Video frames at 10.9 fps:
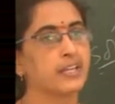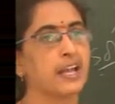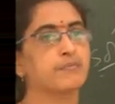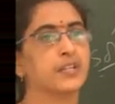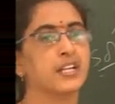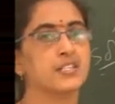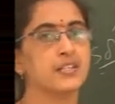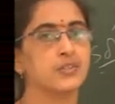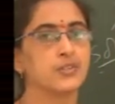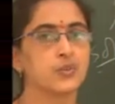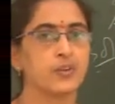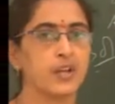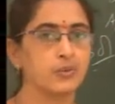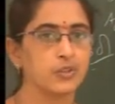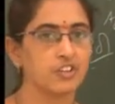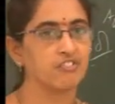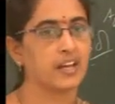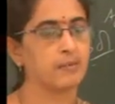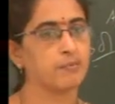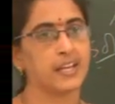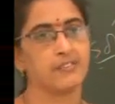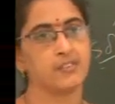capital S into square root of 1
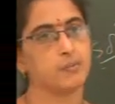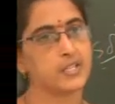by n1